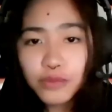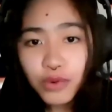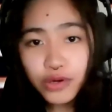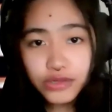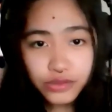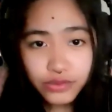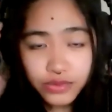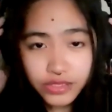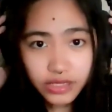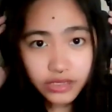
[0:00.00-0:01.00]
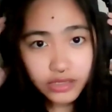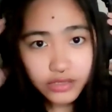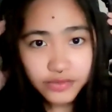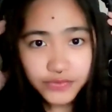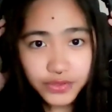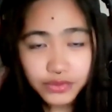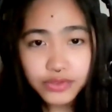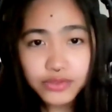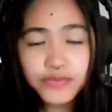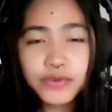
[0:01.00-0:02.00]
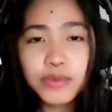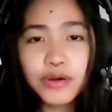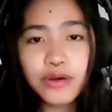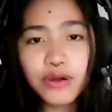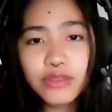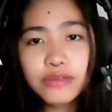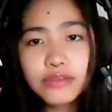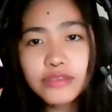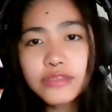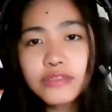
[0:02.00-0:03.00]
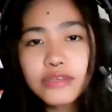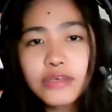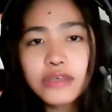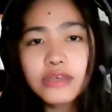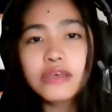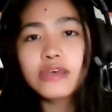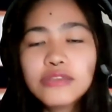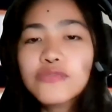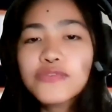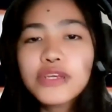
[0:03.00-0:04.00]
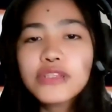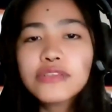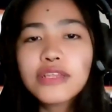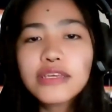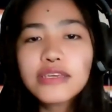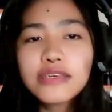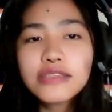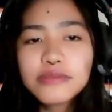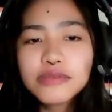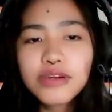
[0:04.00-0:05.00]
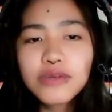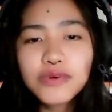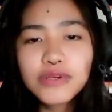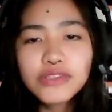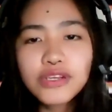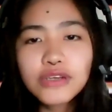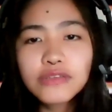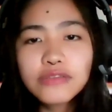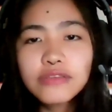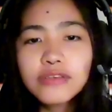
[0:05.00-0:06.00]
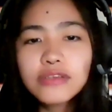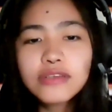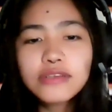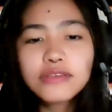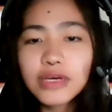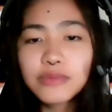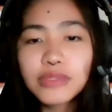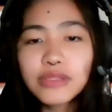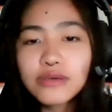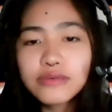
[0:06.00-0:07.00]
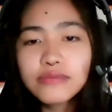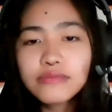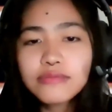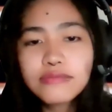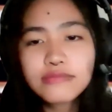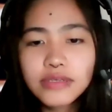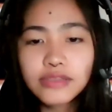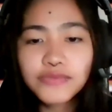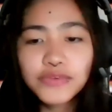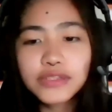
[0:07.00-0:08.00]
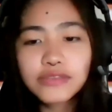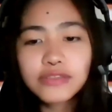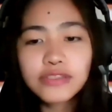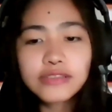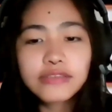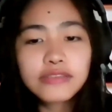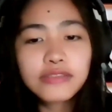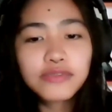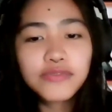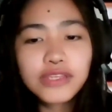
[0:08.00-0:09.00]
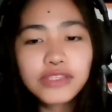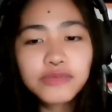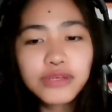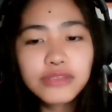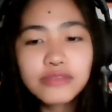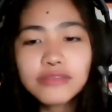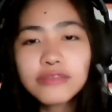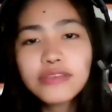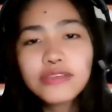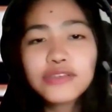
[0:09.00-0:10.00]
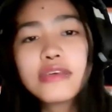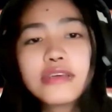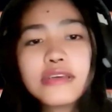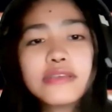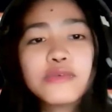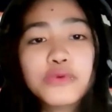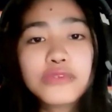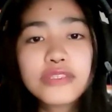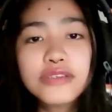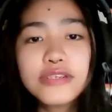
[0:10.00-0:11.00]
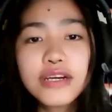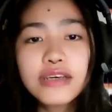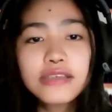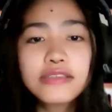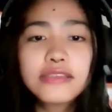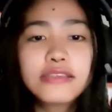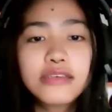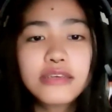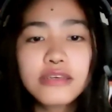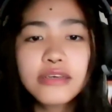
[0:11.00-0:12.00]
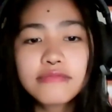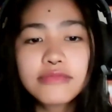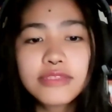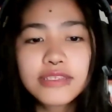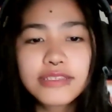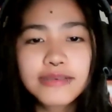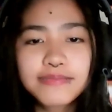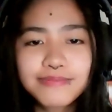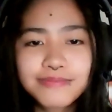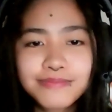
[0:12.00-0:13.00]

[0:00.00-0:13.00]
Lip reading: For more news and interviews from our authors, don't forget to like and subscribe for our channel down below. And don't forget to click notification button. And we'll see you guys next time.